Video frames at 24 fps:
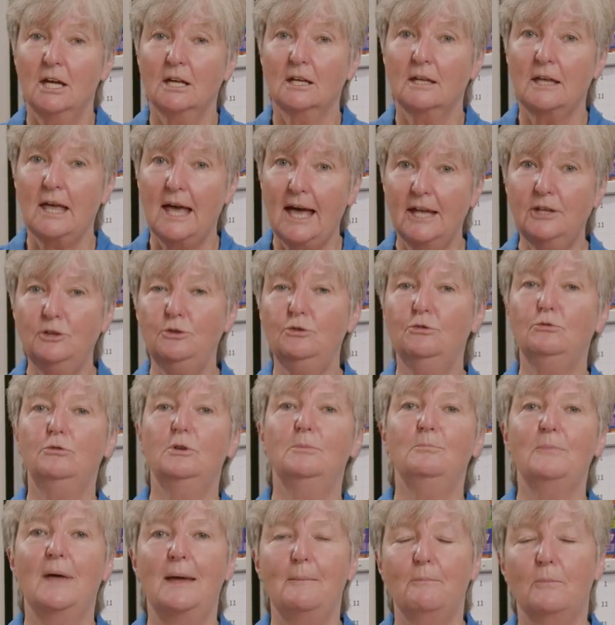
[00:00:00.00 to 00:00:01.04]
Can you
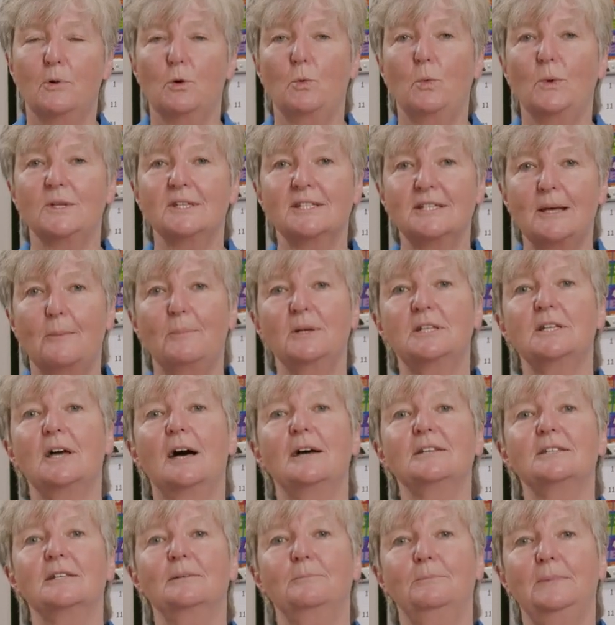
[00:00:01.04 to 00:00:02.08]
remember what
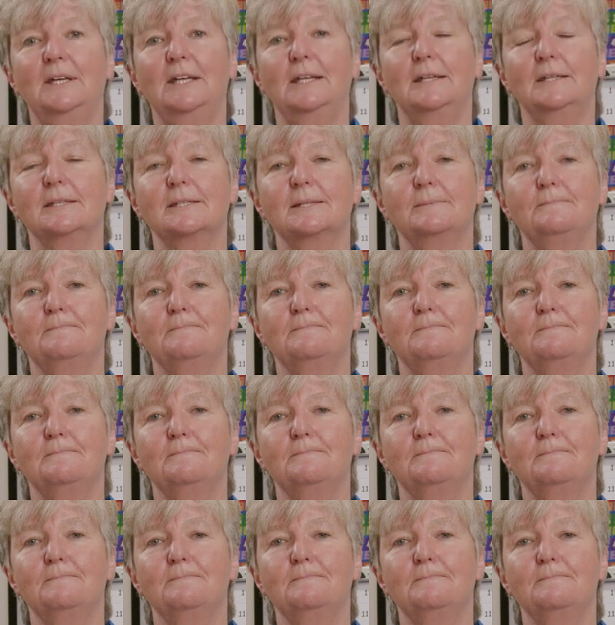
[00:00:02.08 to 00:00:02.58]
subitizing means?